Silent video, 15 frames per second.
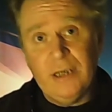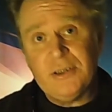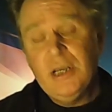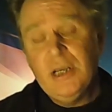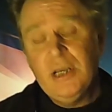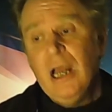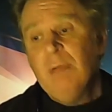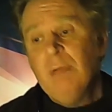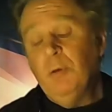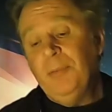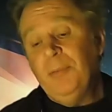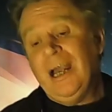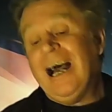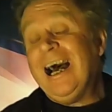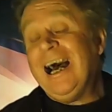But
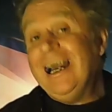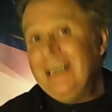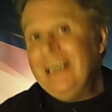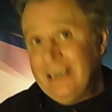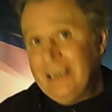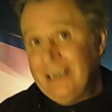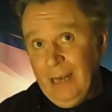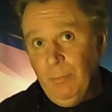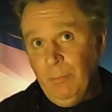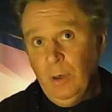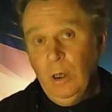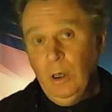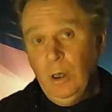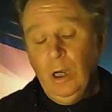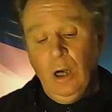behind them
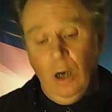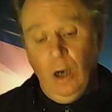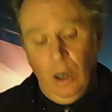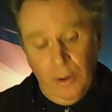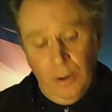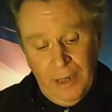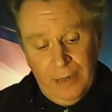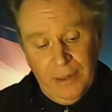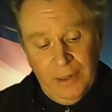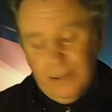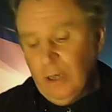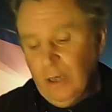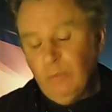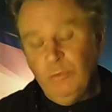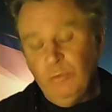are, they don't
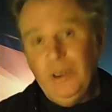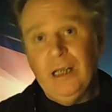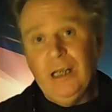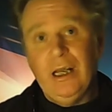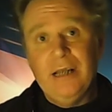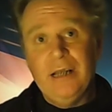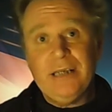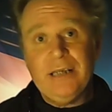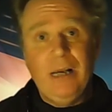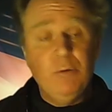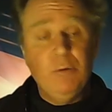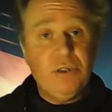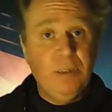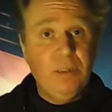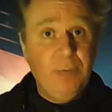realize how much they're
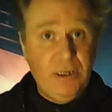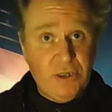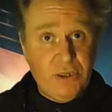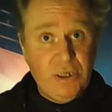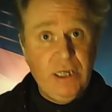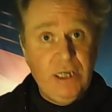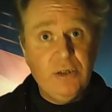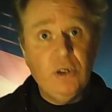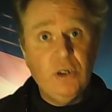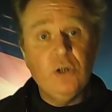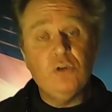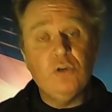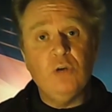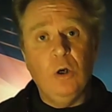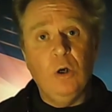being steered and
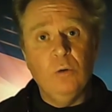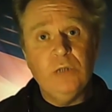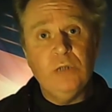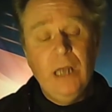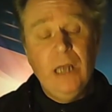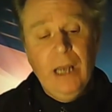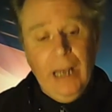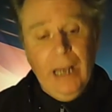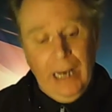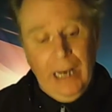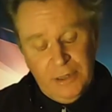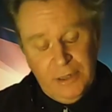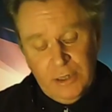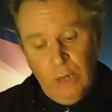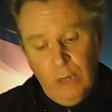controlled, and they
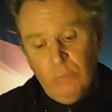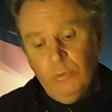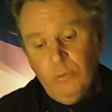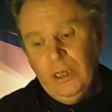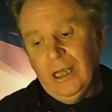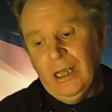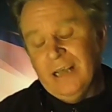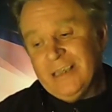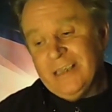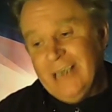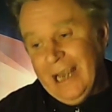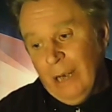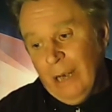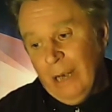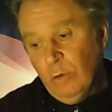don't realize the
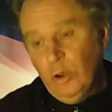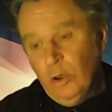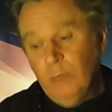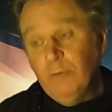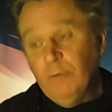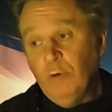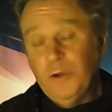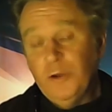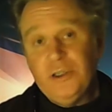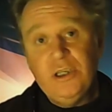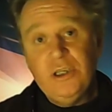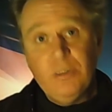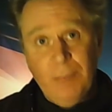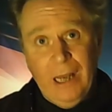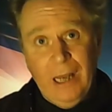outcome of what this is about.